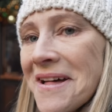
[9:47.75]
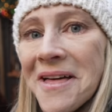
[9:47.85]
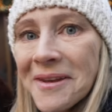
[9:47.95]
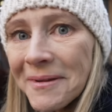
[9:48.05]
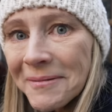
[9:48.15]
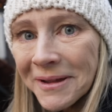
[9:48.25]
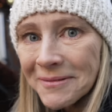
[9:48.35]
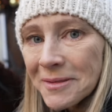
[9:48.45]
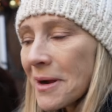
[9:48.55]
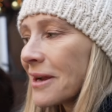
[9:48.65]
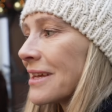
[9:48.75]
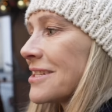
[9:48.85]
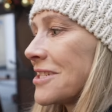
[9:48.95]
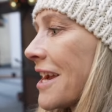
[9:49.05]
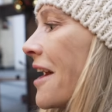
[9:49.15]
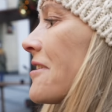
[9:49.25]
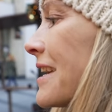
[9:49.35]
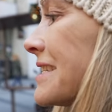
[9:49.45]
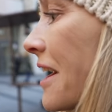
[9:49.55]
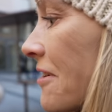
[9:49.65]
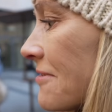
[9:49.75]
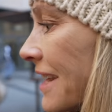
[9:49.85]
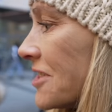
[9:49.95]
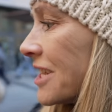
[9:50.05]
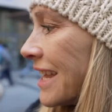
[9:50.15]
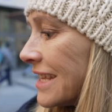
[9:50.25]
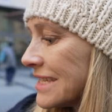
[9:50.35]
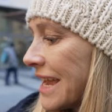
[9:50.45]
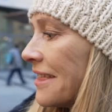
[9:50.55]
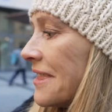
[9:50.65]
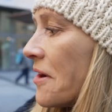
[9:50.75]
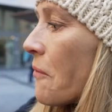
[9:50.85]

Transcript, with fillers: lot of people come to the markets to check out the decorations and the